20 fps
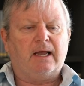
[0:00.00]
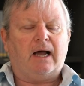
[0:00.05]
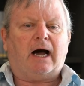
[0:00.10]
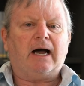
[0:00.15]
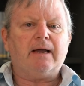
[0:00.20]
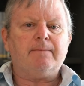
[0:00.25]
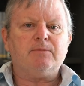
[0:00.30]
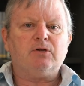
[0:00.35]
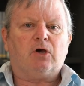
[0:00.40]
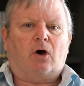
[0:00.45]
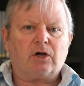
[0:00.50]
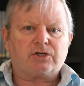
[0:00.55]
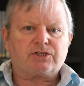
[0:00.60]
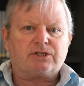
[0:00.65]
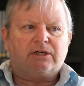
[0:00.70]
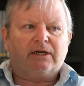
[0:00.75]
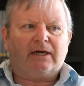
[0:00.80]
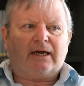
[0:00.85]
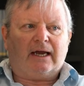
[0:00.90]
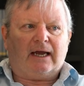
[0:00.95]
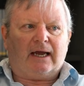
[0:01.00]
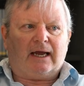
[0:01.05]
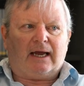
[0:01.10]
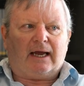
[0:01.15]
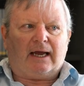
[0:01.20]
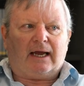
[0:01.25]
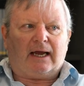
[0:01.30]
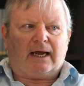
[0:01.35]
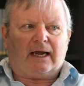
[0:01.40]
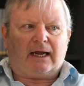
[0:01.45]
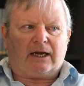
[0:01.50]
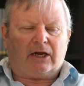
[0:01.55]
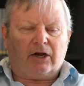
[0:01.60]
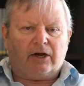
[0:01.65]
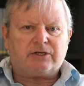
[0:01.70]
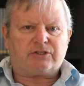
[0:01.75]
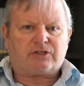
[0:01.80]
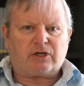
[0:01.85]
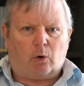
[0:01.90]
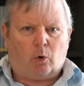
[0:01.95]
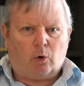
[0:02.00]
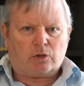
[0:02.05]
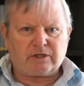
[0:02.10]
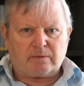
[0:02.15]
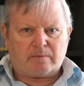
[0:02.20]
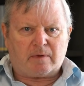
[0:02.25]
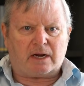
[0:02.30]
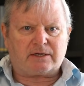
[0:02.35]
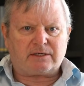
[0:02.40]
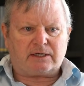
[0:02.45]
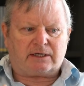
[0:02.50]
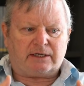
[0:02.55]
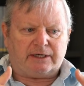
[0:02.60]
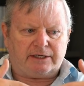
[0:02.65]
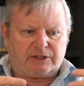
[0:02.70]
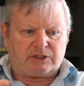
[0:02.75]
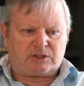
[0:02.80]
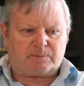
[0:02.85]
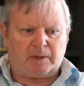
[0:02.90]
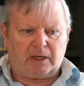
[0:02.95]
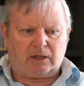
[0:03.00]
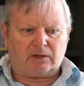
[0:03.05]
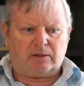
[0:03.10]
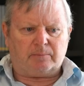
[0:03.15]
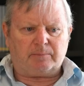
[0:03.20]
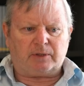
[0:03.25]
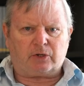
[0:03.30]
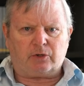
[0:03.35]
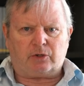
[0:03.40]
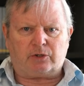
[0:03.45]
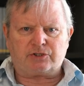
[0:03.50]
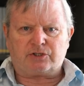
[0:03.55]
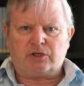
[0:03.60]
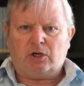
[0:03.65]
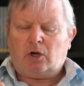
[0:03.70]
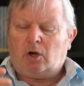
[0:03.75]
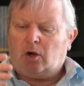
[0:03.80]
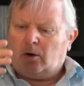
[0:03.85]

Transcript: I'm not going to automatically dispel them because